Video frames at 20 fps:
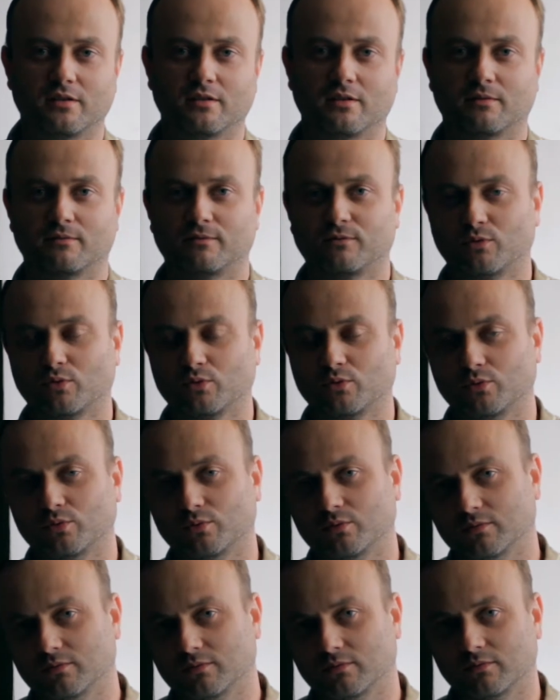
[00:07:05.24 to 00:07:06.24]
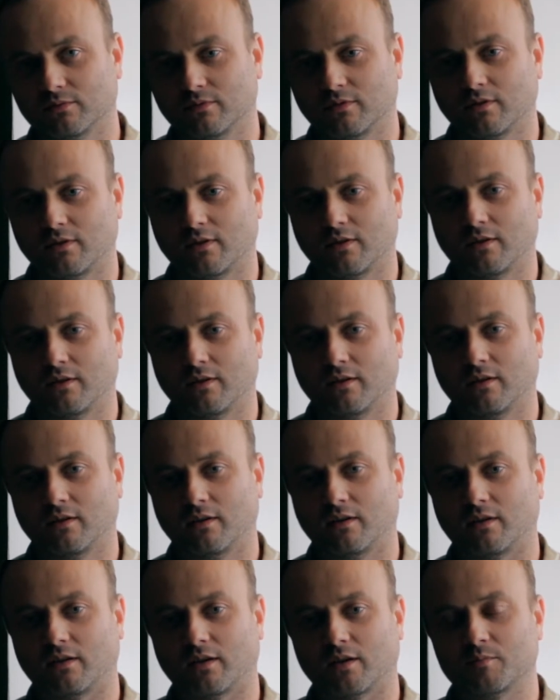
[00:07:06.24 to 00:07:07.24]
but they also fed us,
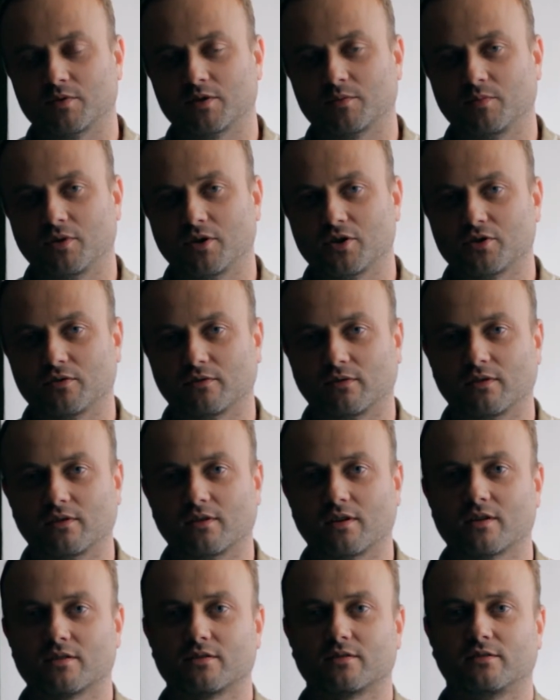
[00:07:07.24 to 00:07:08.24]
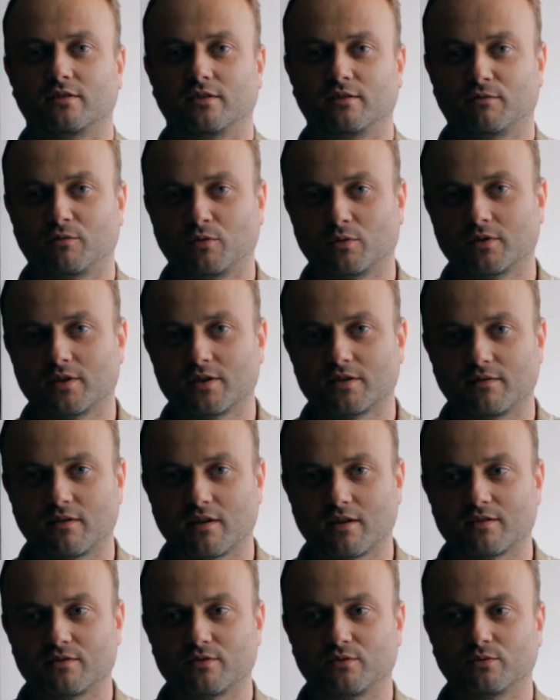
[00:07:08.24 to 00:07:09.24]
brought us water, provided
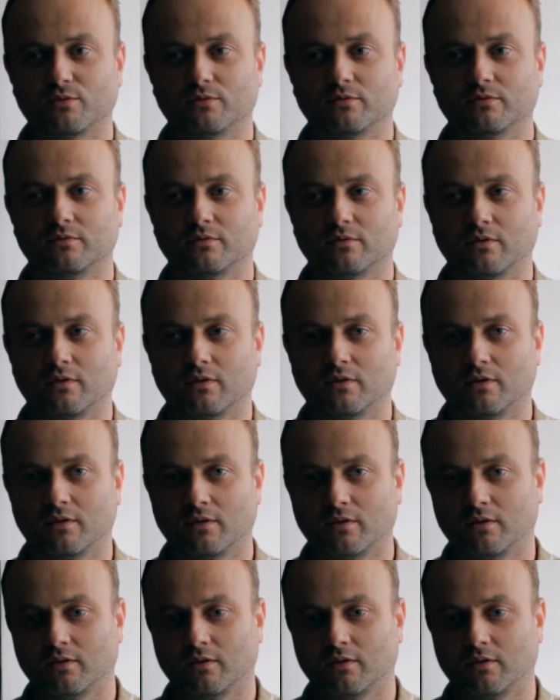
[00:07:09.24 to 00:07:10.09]
telephone connection,